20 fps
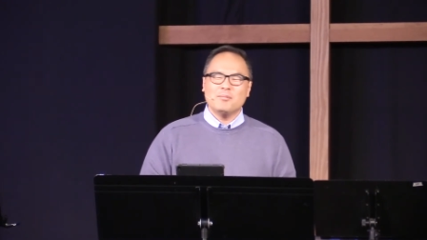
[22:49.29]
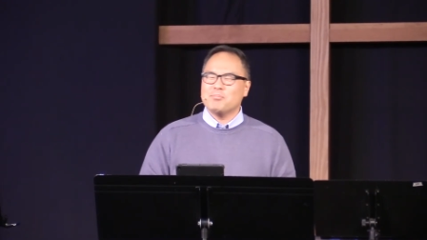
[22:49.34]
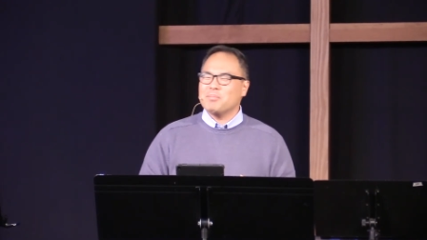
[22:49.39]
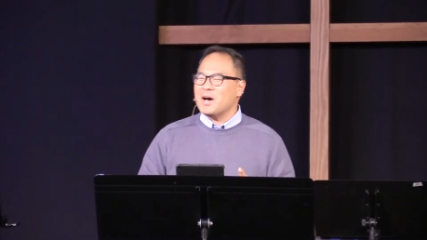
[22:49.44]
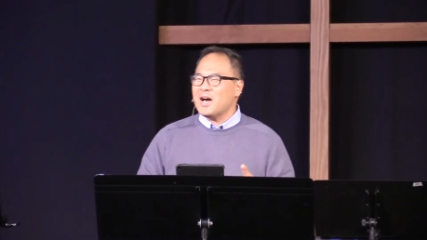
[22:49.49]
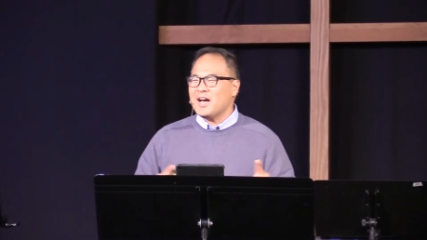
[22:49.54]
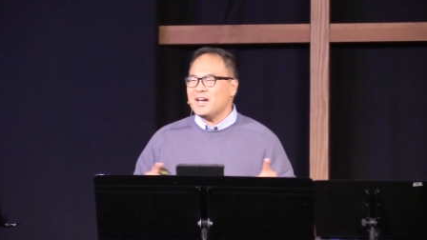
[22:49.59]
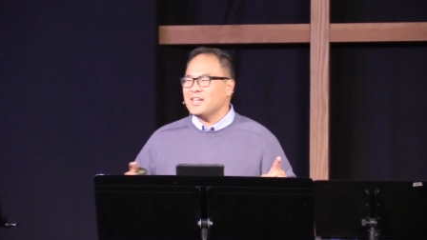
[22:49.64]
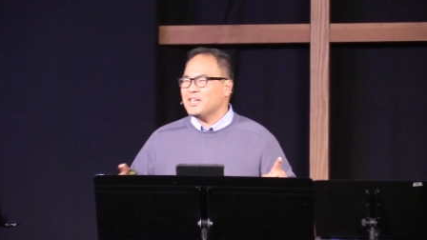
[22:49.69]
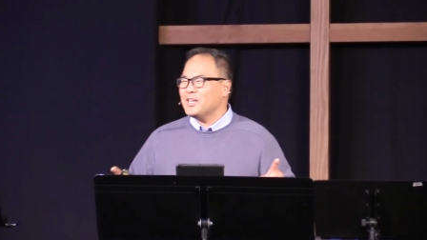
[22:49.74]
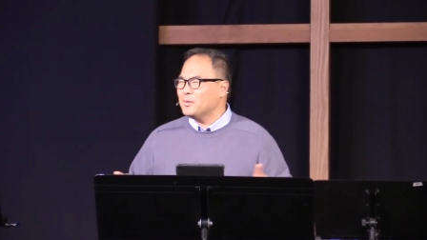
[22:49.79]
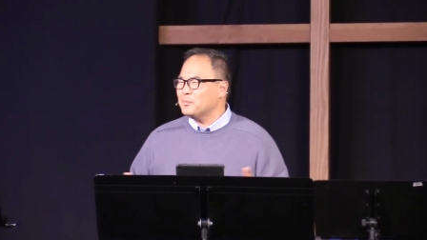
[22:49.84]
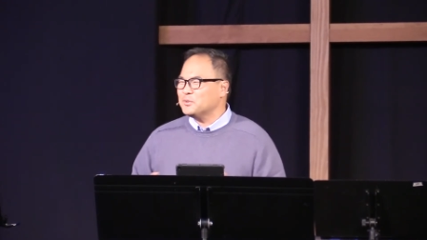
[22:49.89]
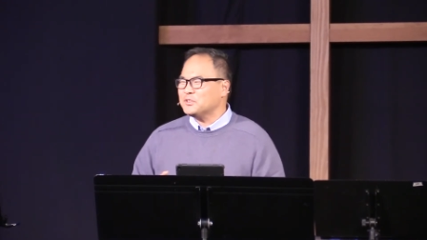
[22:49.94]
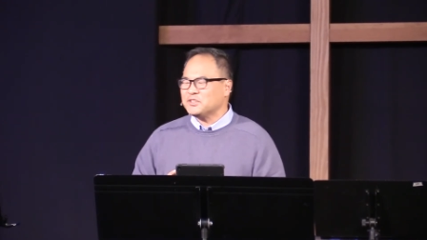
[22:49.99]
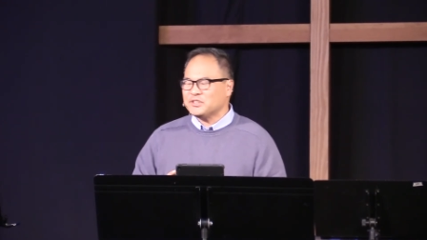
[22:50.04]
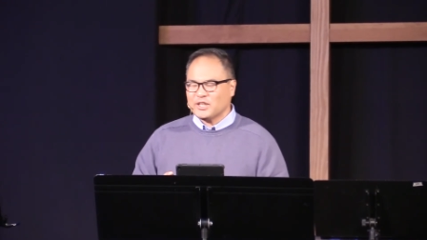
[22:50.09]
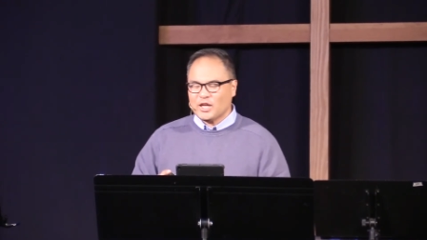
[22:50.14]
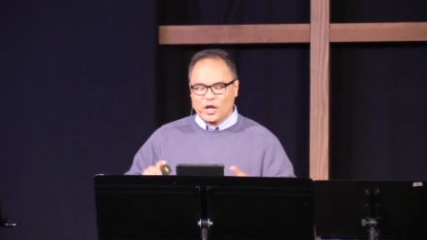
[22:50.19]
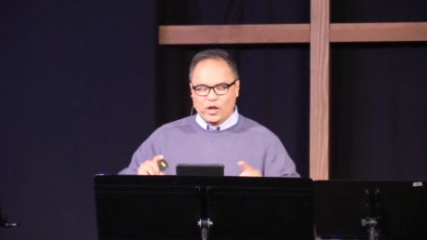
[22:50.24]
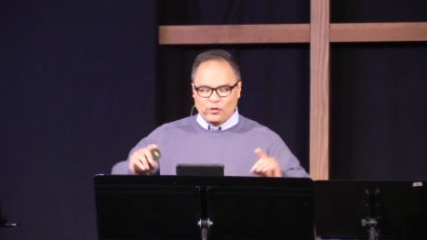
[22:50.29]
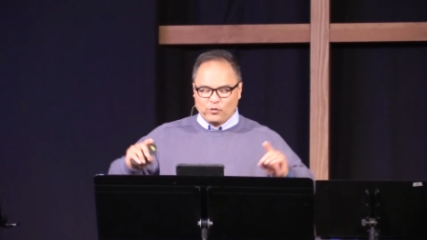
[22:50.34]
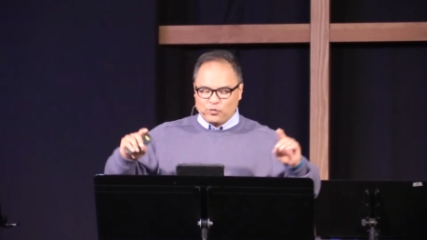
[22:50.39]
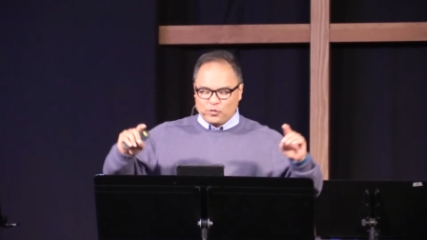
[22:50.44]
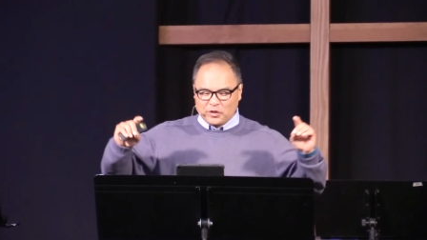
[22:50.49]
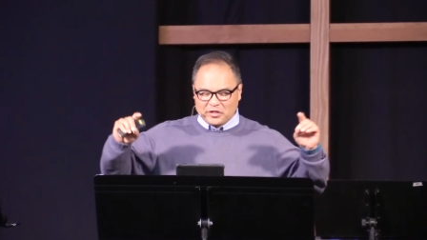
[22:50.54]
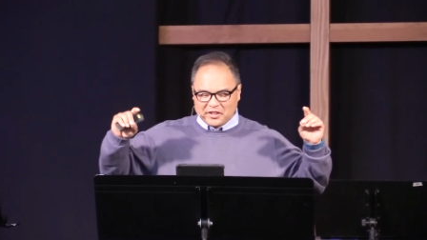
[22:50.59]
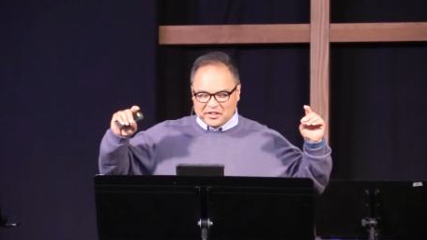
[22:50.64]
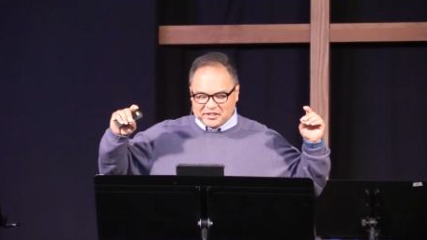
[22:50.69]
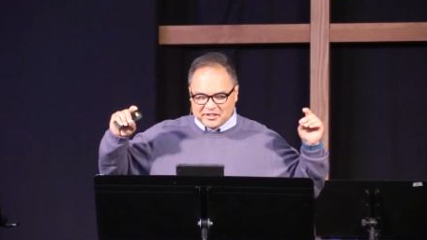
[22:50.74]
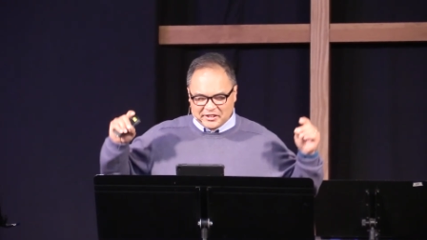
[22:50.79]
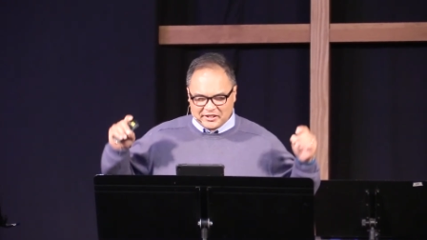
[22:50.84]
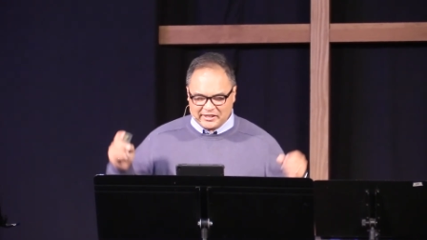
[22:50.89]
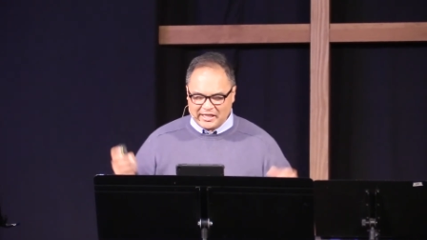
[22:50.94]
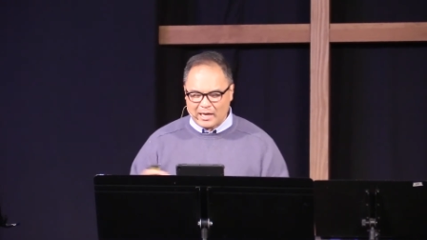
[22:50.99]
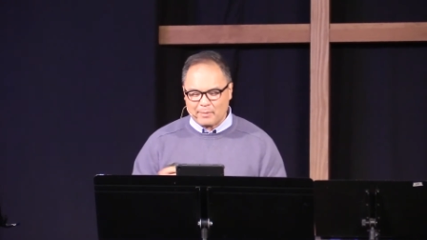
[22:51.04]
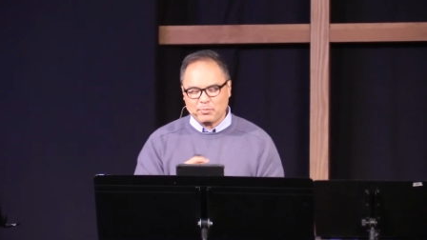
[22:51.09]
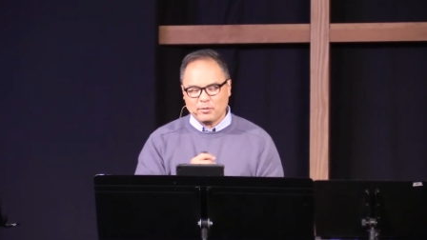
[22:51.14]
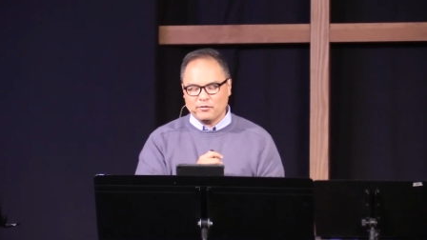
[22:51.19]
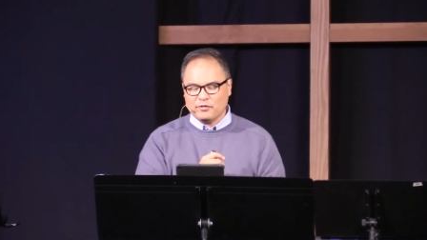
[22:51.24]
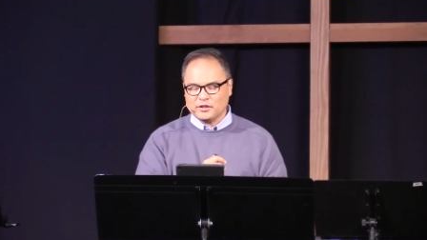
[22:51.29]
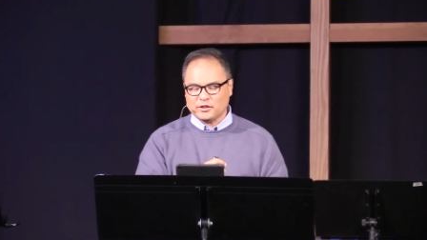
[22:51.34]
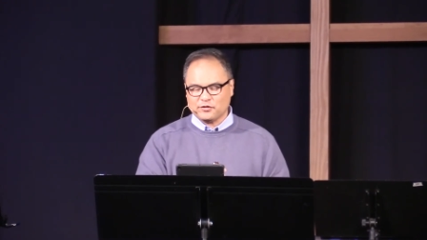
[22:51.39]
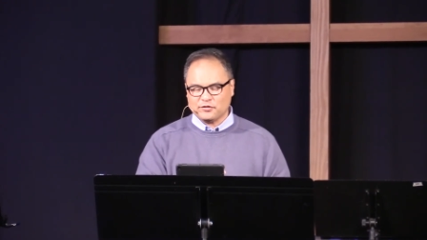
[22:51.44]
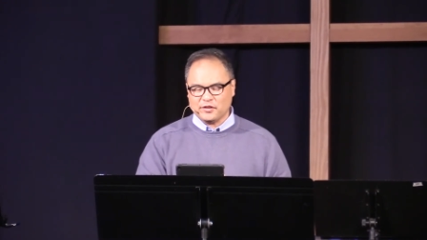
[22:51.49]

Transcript: by himself with the snap of his